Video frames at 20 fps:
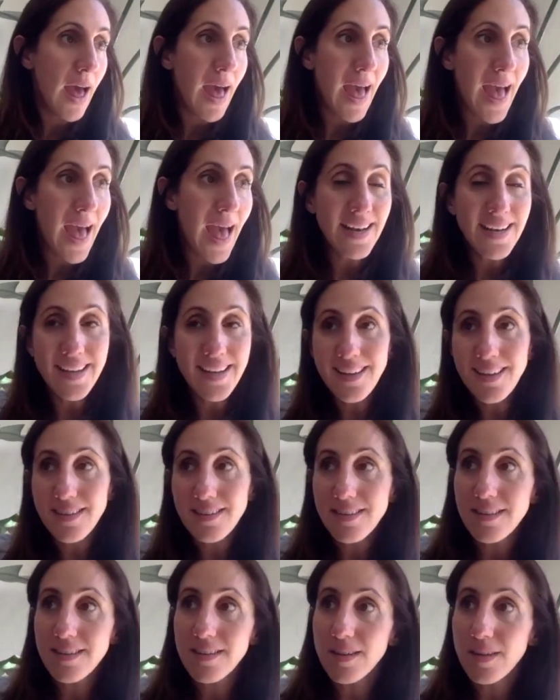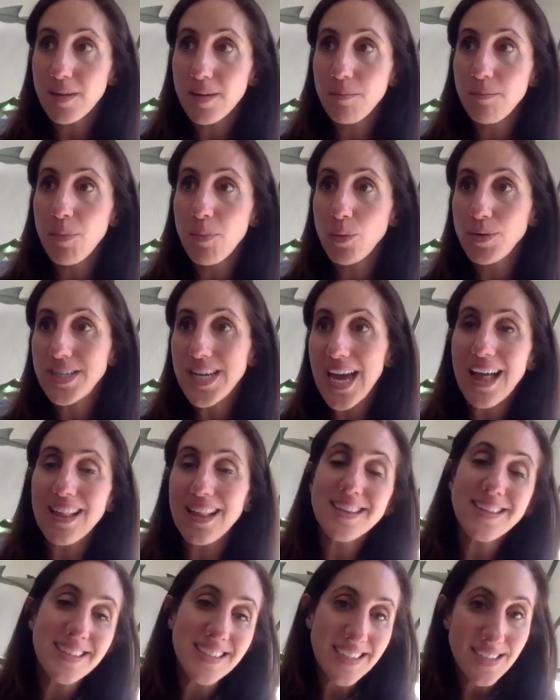any
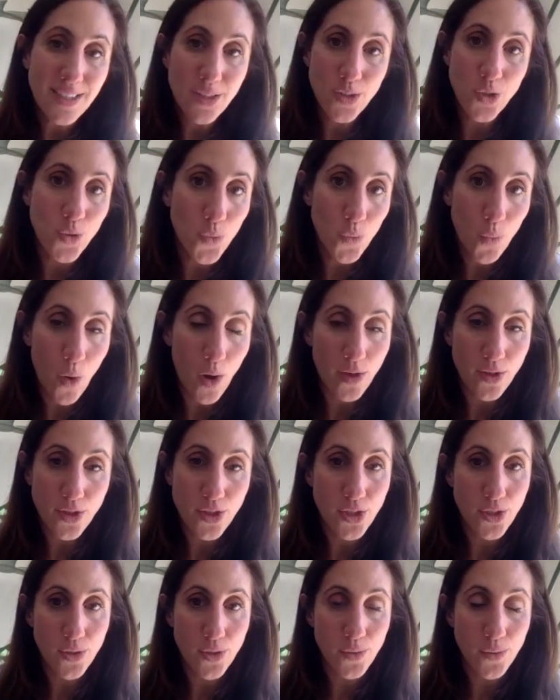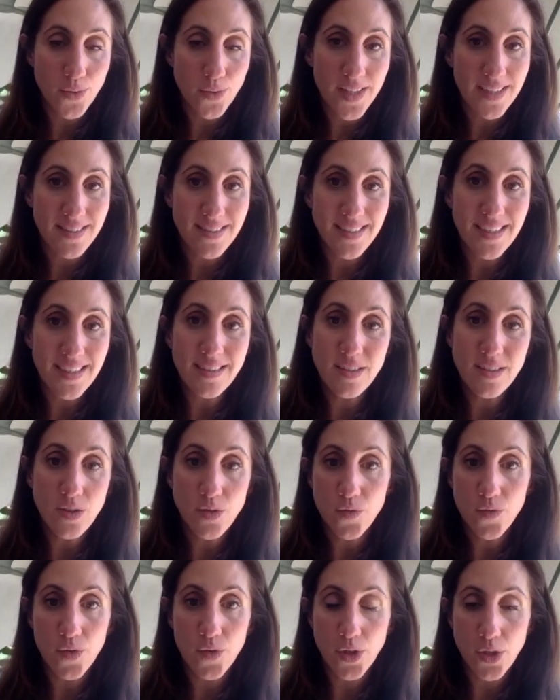modality you want to use that's
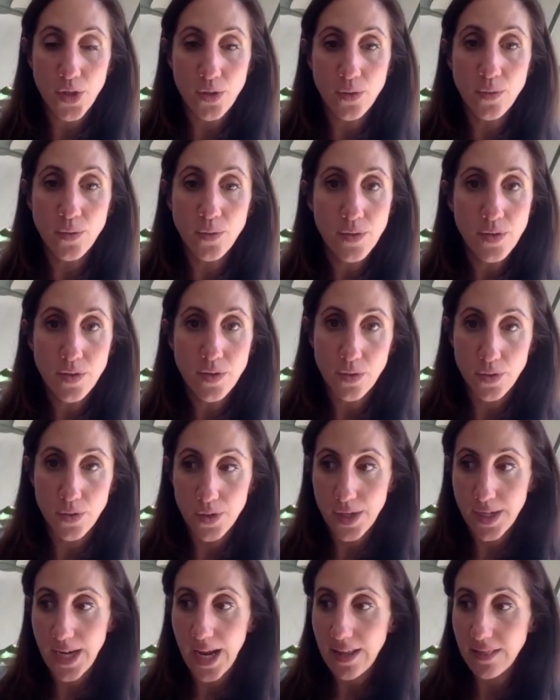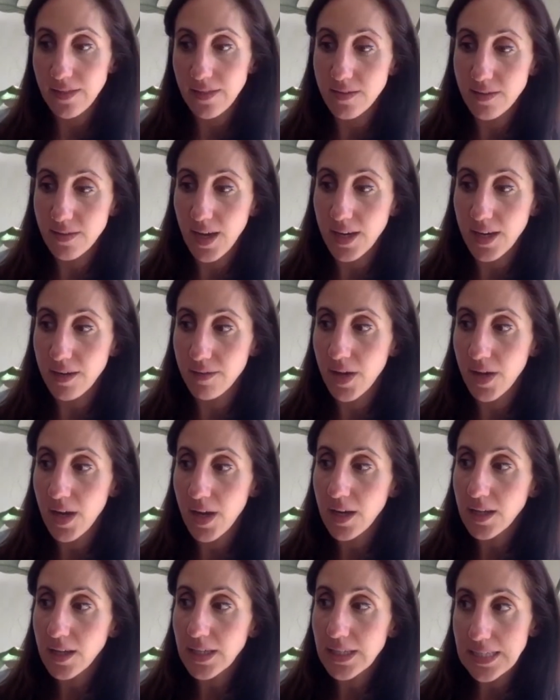easiest for you to create this kind of
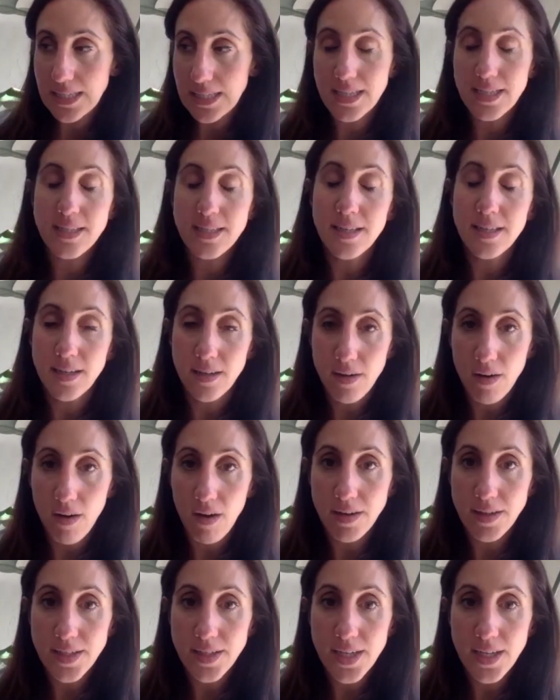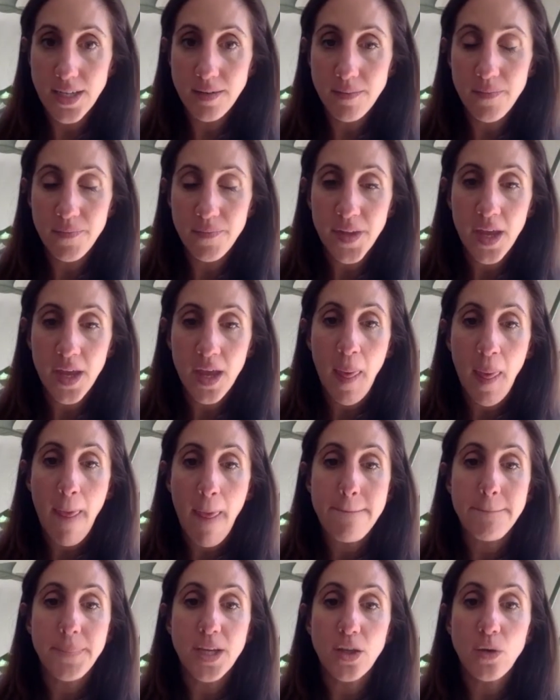consistent content.
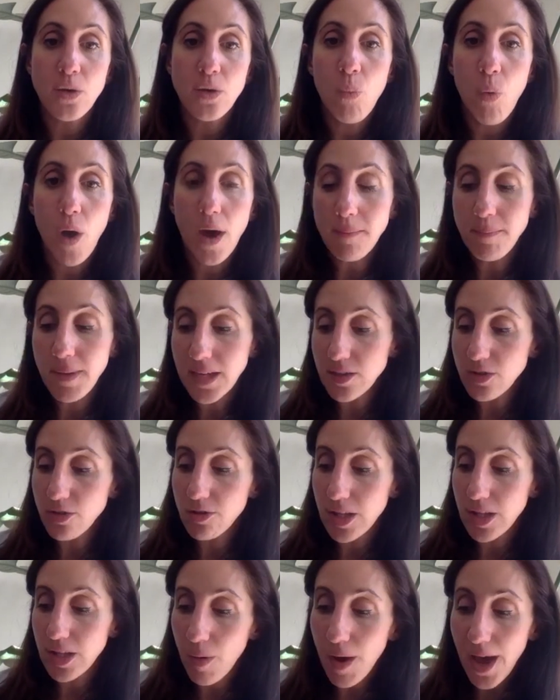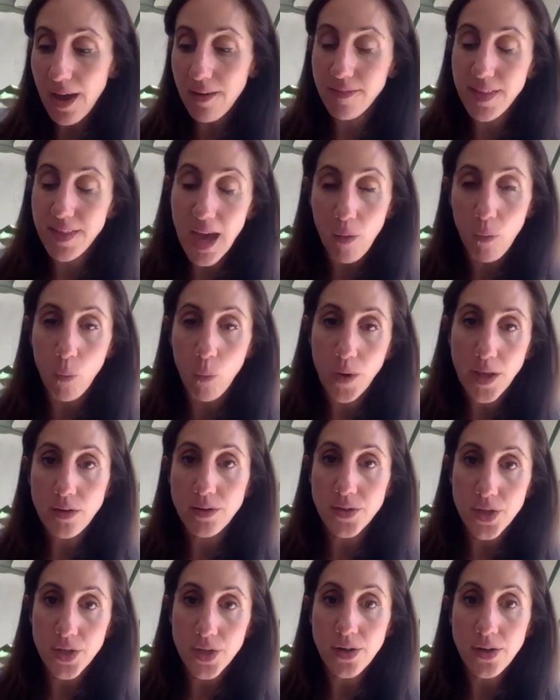But you want to make sure that you have that wheel
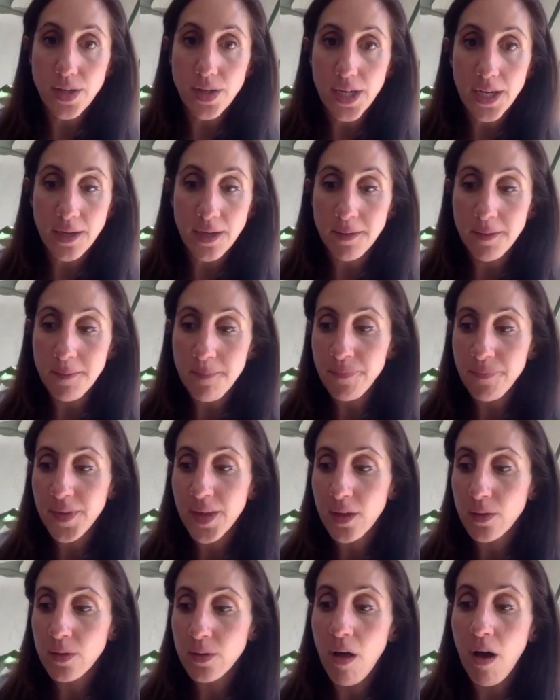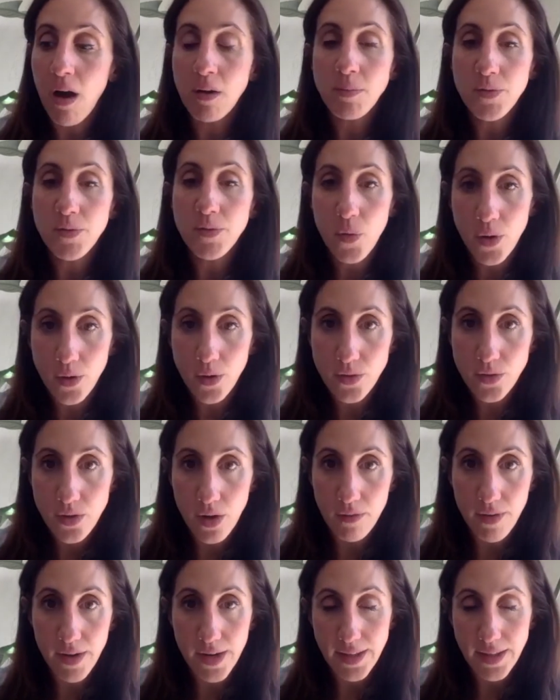turning long before you
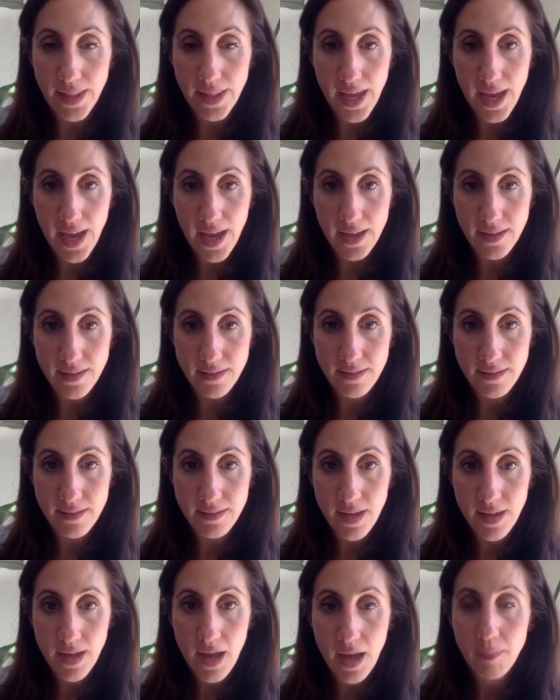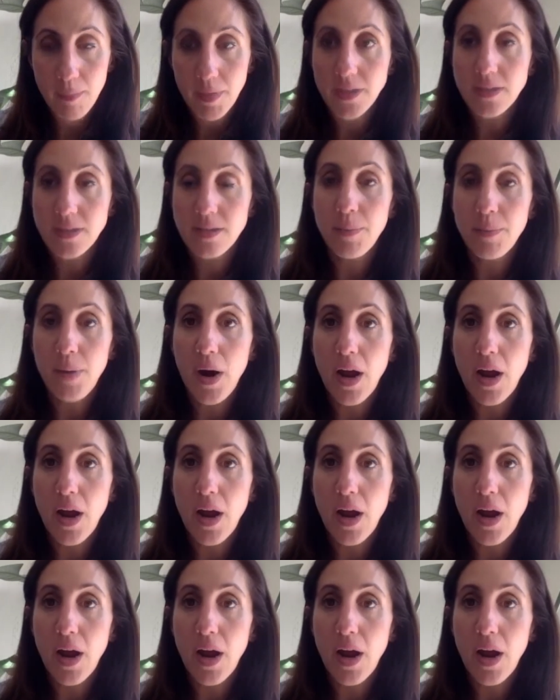start running the ads, because the